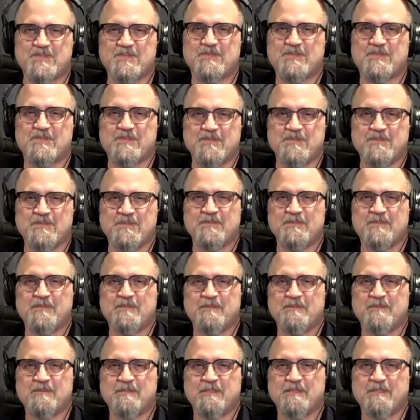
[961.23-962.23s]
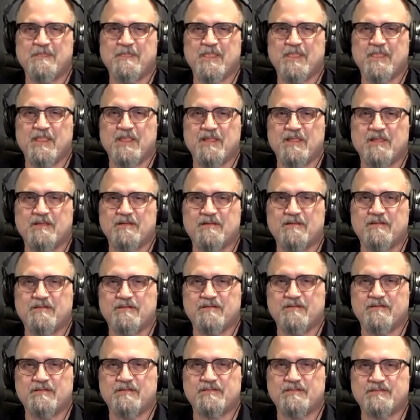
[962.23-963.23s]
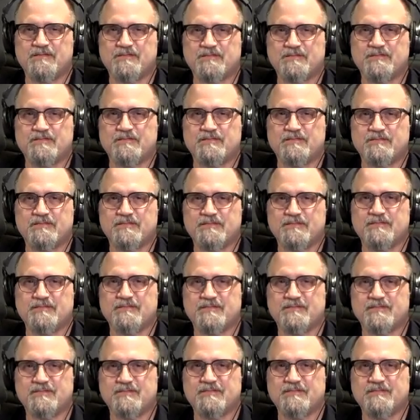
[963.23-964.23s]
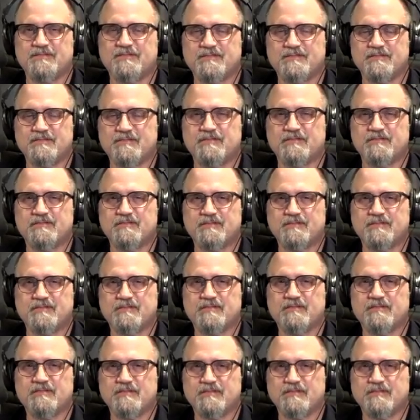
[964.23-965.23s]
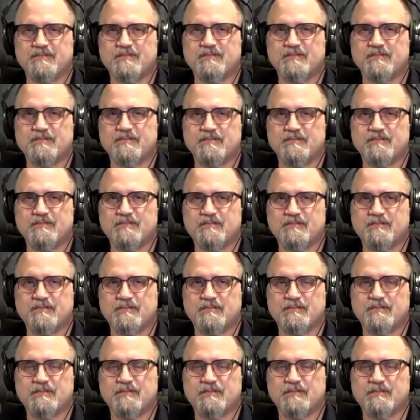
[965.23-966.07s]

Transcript: (not speaking)